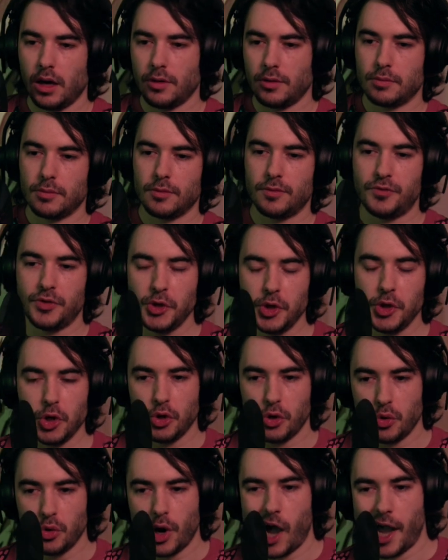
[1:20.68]

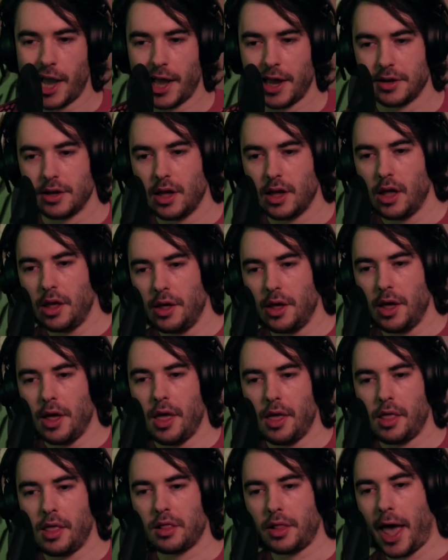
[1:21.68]
view on
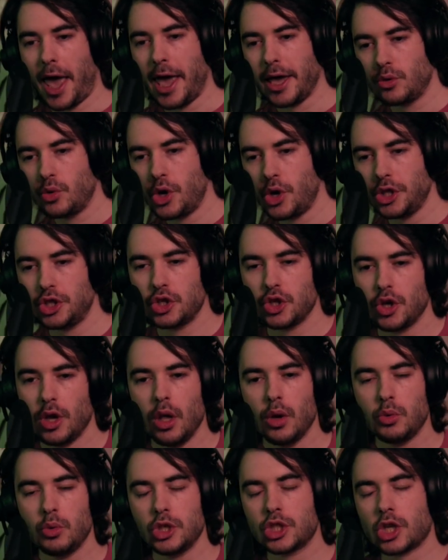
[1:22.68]
language,
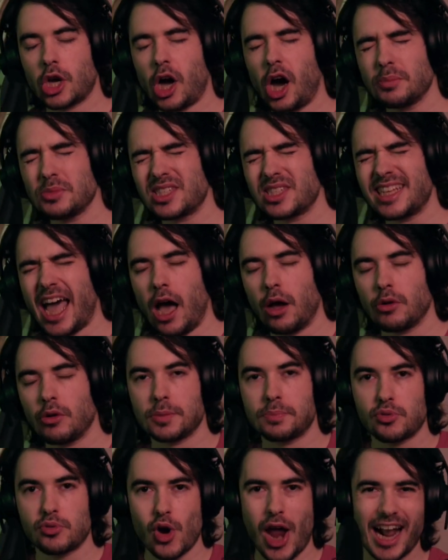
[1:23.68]
which comes down to
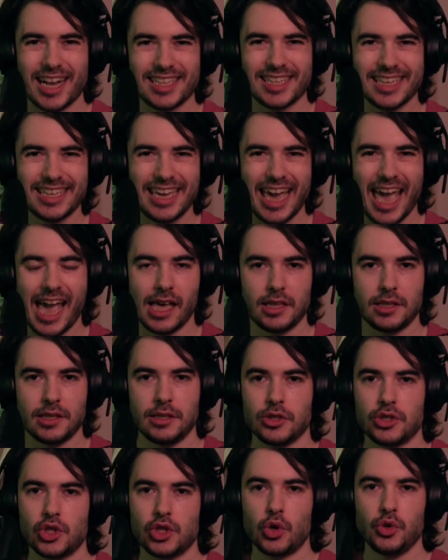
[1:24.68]
practicality.
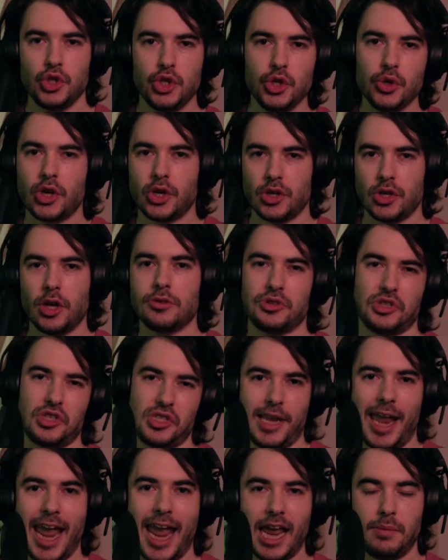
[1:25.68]
So you can
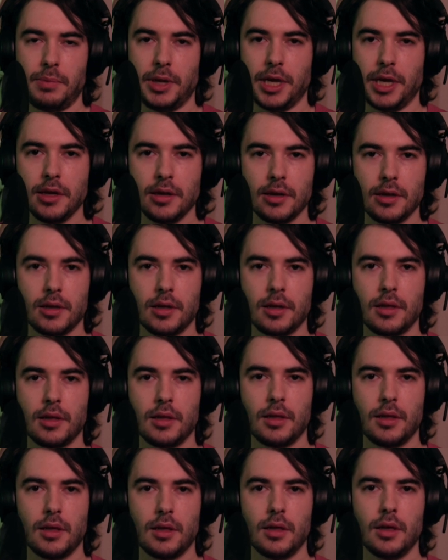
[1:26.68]
understand me.
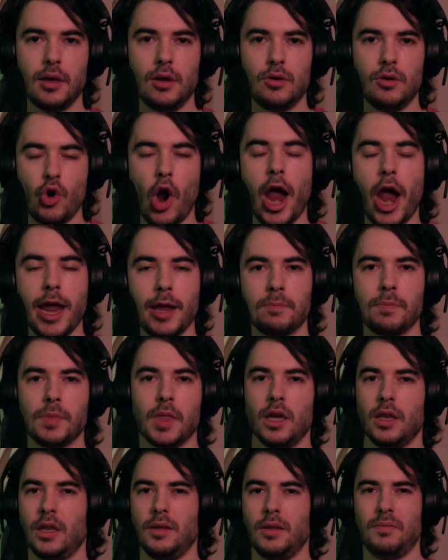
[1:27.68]
Right?
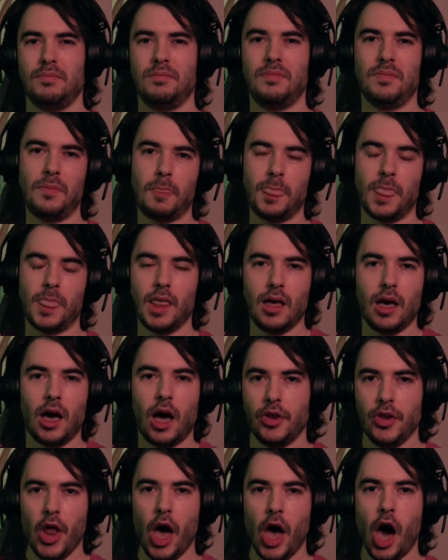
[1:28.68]

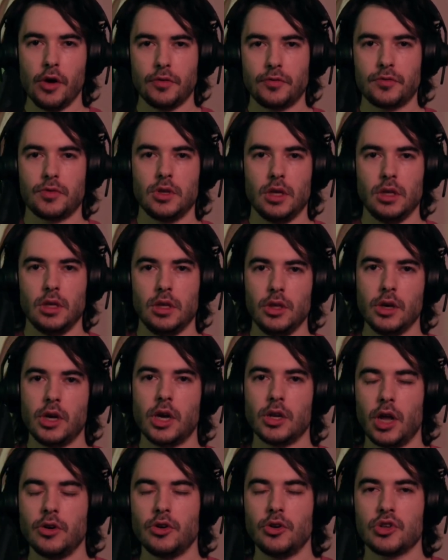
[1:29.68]
Enough. You
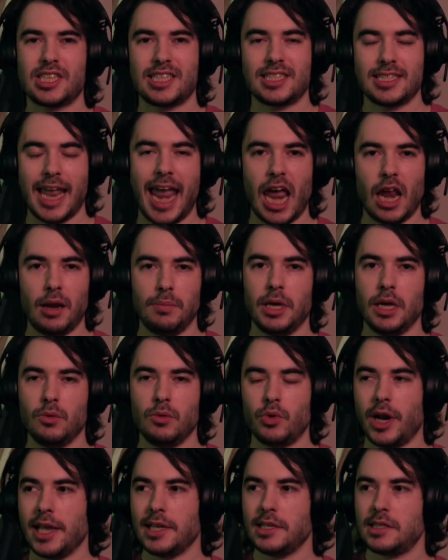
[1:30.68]
can understand me
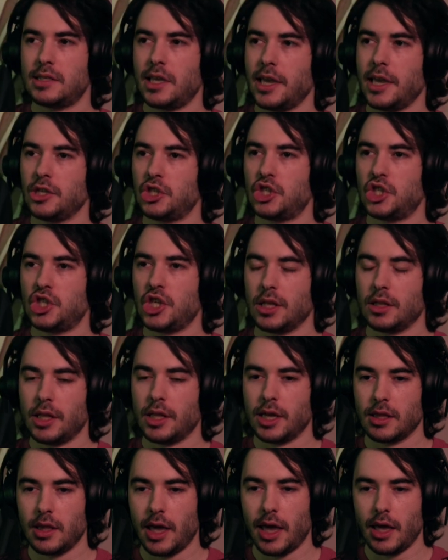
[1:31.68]
when I say shit
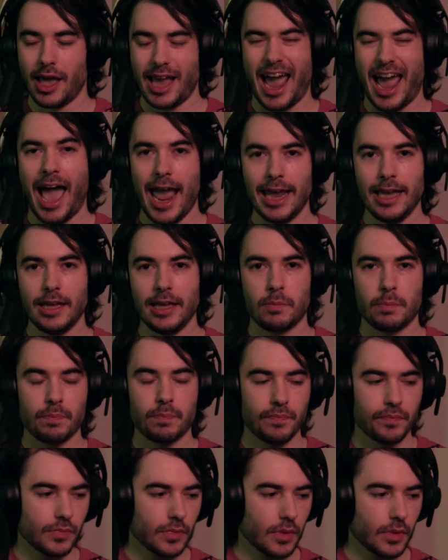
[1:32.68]
like that.
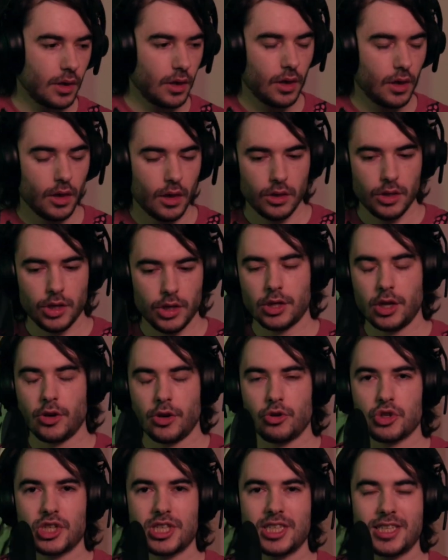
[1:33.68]
You can
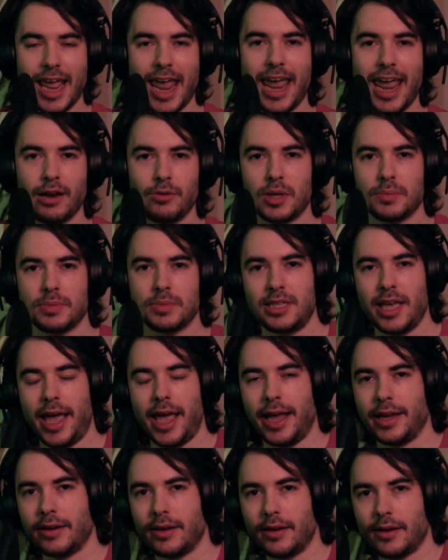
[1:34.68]
understand what I'm
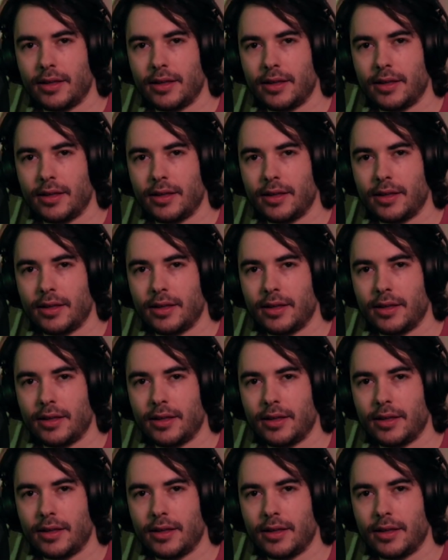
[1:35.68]
saying.